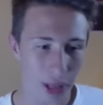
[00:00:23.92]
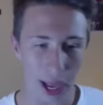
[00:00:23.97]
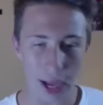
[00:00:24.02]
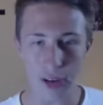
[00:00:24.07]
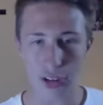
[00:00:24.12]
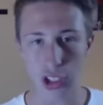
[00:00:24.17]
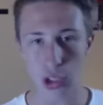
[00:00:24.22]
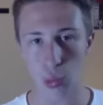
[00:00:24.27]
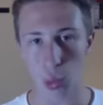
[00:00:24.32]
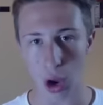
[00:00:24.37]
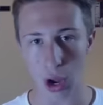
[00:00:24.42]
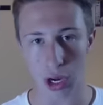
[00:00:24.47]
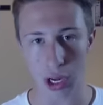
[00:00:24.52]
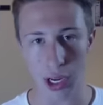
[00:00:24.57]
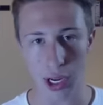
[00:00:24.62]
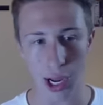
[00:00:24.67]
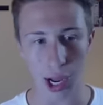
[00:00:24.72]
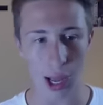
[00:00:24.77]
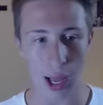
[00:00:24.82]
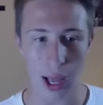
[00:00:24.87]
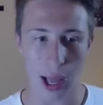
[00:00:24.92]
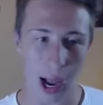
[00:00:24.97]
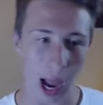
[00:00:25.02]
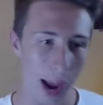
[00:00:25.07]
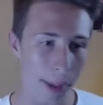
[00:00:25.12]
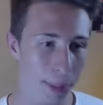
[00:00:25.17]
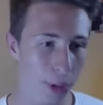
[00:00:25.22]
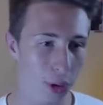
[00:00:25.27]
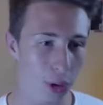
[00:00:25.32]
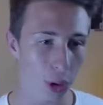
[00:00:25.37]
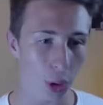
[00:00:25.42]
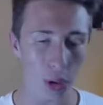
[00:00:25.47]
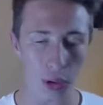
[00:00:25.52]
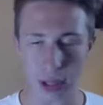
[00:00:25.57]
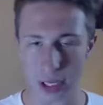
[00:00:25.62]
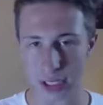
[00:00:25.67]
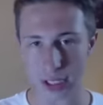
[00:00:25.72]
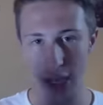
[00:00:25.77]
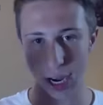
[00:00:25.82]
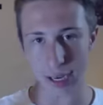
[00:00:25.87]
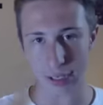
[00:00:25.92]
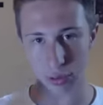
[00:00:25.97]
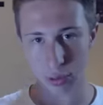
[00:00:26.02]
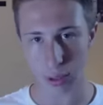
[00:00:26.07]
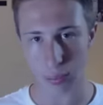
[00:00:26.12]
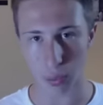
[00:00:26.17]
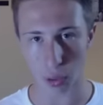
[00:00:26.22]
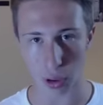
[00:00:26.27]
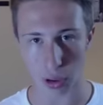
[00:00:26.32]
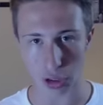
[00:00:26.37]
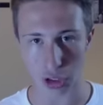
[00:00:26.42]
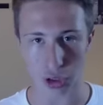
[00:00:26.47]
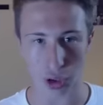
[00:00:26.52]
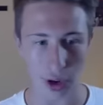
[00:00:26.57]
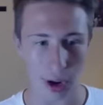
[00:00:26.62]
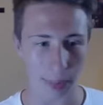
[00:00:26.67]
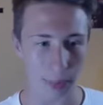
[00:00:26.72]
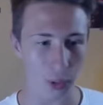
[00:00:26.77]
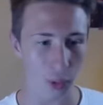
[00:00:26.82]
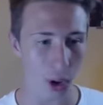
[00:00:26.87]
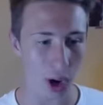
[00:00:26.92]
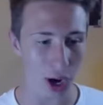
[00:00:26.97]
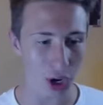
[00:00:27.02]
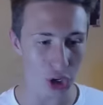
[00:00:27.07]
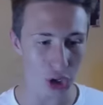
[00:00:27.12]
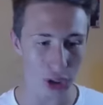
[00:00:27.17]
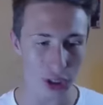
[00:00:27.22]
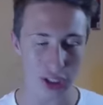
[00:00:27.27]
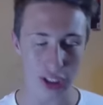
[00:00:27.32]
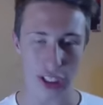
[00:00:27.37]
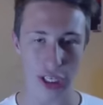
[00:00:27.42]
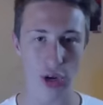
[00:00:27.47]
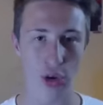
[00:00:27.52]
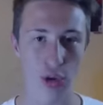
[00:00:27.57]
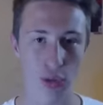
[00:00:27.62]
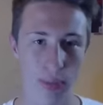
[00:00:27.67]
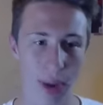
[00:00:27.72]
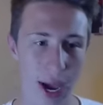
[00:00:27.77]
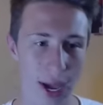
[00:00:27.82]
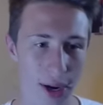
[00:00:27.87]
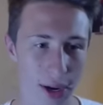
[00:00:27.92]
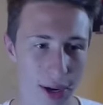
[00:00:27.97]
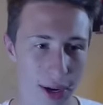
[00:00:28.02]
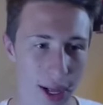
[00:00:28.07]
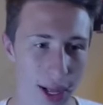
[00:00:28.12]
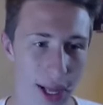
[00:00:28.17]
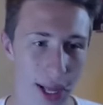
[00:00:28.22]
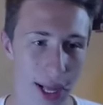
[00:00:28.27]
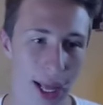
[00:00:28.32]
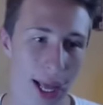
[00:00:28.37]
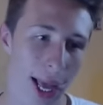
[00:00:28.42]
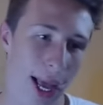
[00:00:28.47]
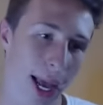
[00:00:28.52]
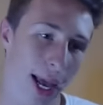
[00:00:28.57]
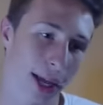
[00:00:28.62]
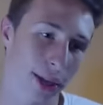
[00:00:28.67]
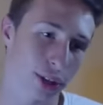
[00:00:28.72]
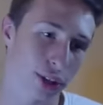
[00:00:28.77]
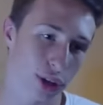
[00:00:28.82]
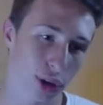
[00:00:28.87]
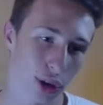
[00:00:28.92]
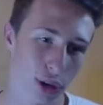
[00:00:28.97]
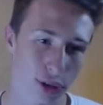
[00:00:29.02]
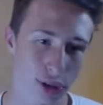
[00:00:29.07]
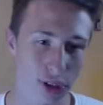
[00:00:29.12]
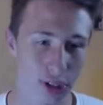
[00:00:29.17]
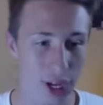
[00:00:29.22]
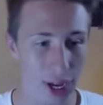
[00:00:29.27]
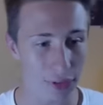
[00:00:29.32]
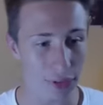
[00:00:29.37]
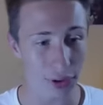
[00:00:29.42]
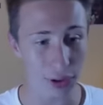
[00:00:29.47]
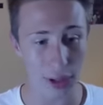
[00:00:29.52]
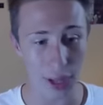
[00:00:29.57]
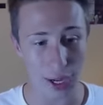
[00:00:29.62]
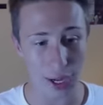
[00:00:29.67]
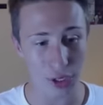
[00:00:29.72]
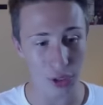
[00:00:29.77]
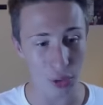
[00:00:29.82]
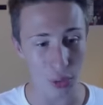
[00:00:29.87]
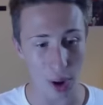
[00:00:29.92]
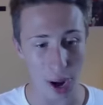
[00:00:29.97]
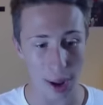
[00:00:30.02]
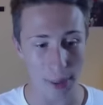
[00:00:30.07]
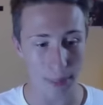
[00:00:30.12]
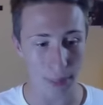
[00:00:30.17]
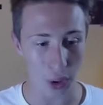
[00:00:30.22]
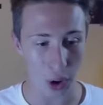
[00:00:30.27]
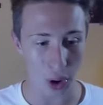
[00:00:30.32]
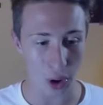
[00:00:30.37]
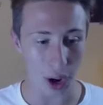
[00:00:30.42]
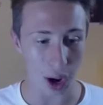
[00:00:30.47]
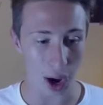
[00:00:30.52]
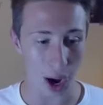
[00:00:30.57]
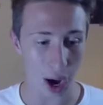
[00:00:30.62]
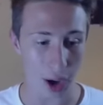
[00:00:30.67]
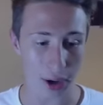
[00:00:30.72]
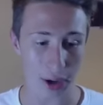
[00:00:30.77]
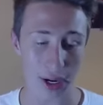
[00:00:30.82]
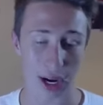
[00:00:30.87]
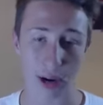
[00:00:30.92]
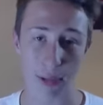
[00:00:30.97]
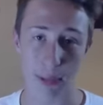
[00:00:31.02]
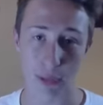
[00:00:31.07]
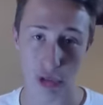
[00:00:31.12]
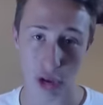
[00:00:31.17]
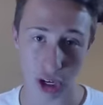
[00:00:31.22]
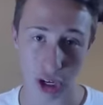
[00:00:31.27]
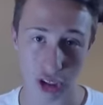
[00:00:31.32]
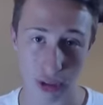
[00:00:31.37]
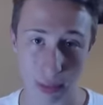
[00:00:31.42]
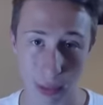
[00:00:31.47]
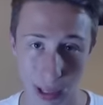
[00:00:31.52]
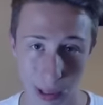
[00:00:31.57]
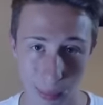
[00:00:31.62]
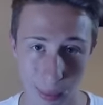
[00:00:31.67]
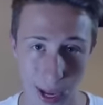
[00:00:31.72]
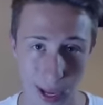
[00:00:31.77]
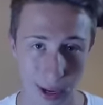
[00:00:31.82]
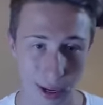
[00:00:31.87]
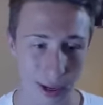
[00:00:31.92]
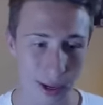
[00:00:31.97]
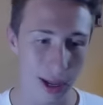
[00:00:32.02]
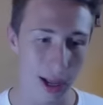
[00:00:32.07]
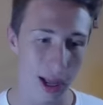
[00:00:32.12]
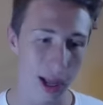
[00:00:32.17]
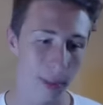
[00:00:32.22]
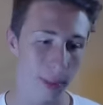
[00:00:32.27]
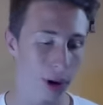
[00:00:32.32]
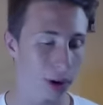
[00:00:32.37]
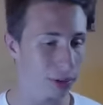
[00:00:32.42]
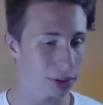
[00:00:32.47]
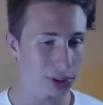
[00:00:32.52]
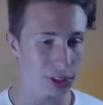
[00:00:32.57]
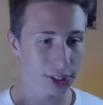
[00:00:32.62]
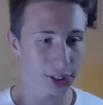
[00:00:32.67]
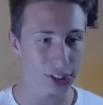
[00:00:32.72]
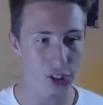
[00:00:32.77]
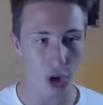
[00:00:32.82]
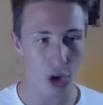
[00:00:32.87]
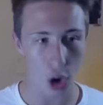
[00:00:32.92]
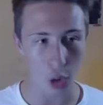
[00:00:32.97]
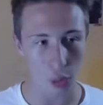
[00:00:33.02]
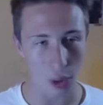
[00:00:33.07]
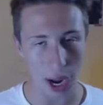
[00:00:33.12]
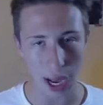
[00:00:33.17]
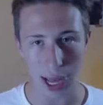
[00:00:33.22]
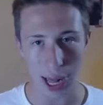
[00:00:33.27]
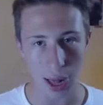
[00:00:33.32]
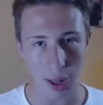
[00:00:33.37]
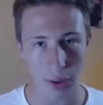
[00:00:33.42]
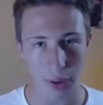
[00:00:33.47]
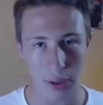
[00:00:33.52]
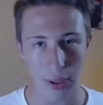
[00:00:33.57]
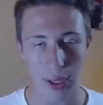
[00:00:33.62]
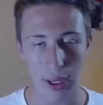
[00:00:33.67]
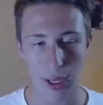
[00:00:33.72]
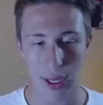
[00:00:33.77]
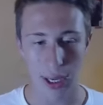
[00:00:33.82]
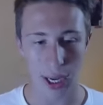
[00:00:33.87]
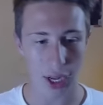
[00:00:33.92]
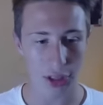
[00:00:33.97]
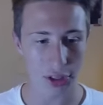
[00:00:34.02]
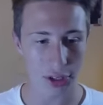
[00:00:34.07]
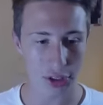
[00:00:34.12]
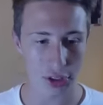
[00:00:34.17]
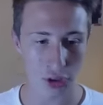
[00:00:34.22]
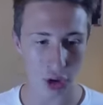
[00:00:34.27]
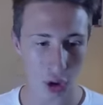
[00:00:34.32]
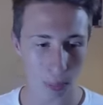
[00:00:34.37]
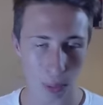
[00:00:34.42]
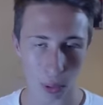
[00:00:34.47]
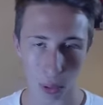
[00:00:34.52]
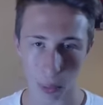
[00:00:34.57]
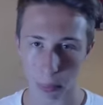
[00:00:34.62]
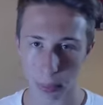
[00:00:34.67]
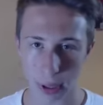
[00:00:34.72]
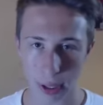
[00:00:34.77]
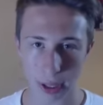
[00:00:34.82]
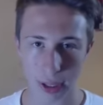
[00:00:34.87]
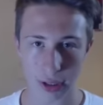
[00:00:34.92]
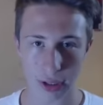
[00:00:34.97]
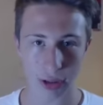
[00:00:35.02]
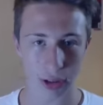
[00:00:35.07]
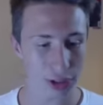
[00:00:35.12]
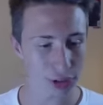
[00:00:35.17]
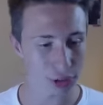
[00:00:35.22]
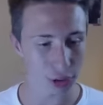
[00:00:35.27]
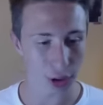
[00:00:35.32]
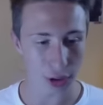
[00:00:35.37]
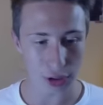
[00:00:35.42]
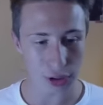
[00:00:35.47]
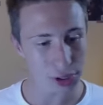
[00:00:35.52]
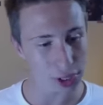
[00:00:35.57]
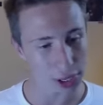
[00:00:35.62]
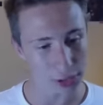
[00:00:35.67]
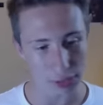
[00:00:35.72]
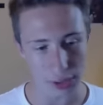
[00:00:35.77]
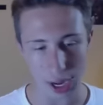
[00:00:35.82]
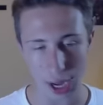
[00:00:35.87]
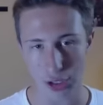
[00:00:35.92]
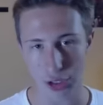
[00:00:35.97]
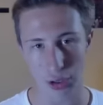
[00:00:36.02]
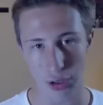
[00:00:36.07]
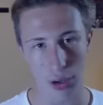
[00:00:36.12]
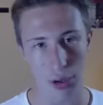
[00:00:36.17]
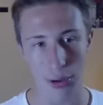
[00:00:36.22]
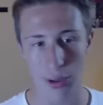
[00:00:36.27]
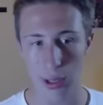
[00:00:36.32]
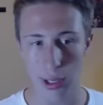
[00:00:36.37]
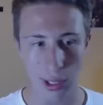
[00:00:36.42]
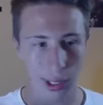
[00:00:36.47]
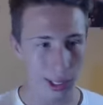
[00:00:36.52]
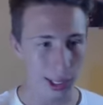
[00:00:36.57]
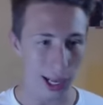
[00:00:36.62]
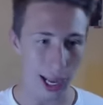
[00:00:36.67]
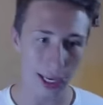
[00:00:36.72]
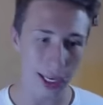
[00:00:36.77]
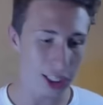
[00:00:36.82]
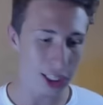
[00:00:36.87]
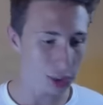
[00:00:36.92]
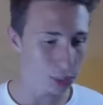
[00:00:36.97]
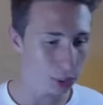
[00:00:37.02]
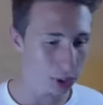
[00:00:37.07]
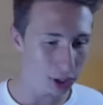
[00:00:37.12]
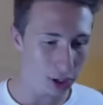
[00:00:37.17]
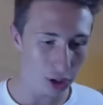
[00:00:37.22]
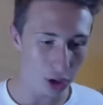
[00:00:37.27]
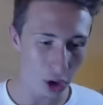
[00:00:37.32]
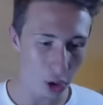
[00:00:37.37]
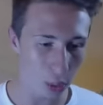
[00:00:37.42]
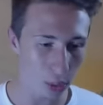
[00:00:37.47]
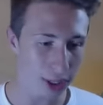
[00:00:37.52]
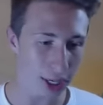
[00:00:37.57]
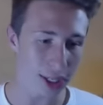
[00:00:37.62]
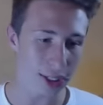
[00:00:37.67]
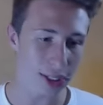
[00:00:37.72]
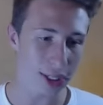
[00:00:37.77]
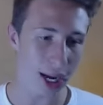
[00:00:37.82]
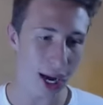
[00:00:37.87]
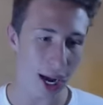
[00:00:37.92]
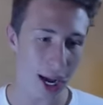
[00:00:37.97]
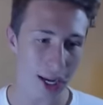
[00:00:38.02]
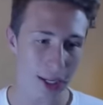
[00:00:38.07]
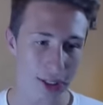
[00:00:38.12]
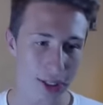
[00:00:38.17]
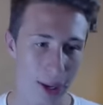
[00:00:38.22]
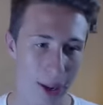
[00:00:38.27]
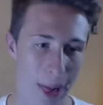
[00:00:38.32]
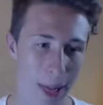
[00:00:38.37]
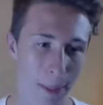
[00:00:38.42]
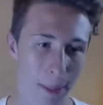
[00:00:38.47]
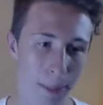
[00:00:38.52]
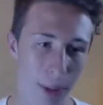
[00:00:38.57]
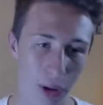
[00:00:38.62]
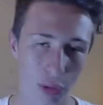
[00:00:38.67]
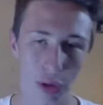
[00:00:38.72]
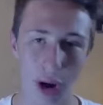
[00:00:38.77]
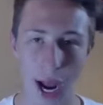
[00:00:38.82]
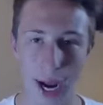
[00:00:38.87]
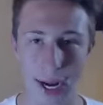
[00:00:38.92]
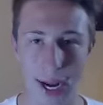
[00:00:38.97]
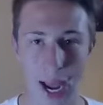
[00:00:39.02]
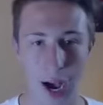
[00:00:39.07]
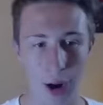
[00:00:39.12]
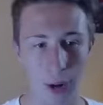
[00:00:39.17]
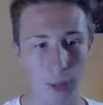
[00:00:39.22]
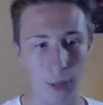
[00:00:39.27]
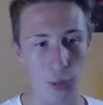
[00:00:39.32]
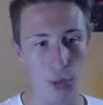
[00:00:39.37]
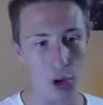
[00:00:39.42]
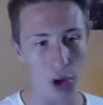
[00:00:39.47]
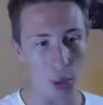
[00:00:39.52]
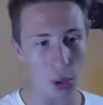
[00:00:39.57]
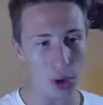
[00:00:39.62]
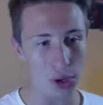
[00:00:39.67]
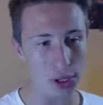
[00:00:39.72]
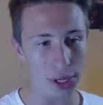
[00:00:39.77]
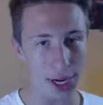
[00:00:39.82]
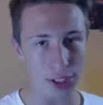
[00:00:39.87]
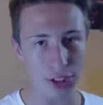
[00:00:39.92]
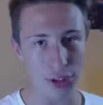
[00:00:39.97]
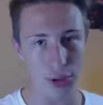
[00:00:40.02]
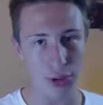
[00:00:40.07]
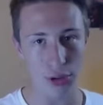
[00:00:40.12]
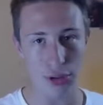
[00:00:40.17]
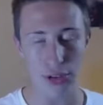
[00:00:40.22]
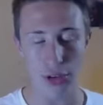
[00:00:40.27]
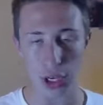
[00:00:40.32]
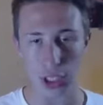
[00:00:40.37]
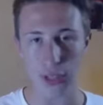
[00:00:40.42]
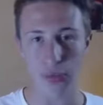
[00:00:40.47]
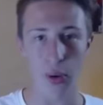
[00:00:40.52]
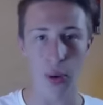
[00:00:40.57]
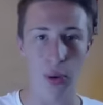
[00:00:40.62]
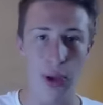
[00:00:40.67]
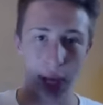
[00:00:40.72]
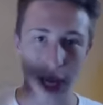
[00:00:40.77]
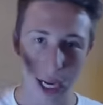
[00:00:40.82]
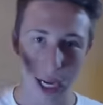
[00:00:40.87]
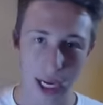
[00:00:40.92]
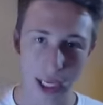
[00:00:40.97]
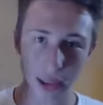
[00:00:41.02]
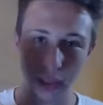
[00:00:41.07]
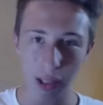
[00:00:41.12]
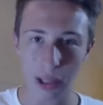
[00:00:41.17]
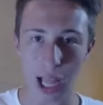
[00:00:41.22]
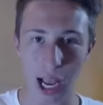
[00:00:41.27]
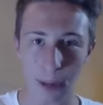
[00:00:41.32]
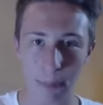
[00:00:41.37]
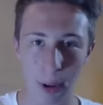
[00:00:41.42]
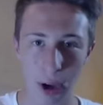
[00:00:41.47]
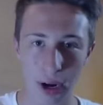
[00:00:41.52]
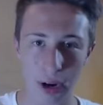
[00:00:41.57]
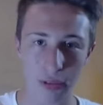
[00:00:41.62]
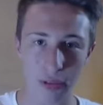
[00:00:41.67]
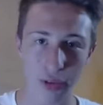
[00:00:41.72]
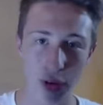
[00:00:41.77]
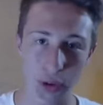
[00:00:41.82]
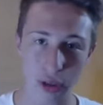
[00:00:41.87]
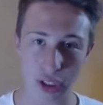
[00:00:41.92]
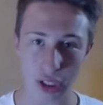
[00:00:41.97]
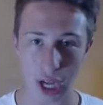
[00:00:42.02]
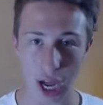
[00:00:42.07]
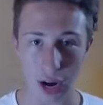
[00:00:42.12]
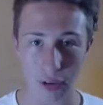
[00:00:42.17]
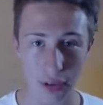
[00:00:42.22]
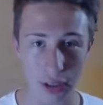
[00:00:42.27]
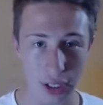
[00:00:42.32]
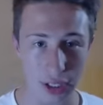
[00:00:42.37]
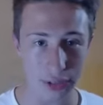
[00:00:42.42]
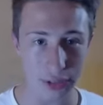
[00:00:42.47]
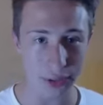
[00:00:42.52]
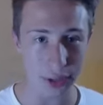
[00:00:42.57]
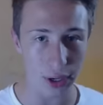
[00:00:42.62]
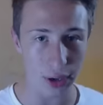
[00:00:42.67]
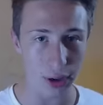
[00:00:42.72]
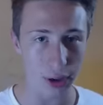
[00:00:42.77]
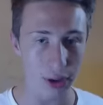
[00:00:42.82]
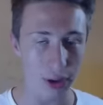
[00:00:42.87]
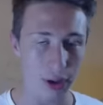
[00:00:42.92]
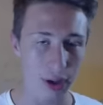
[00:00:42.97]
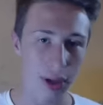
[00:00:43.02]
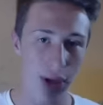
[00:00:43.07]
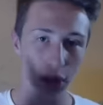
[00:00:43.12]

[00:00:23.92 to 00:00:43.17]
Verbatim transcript: They just weren't here. I put all these guys' three-point shot up to 100 and see who made it. And so Steph, Klay, Durant, Bird, Harden, and Reggie Miller made it. But obviously there's no Ray Allen, and there's no Paul Pierce, and there's no Steve Nash. So I guess we're going to go with these guys. But right now, what I want you guys to do is, first of all, hit the like button if you're excited for this video.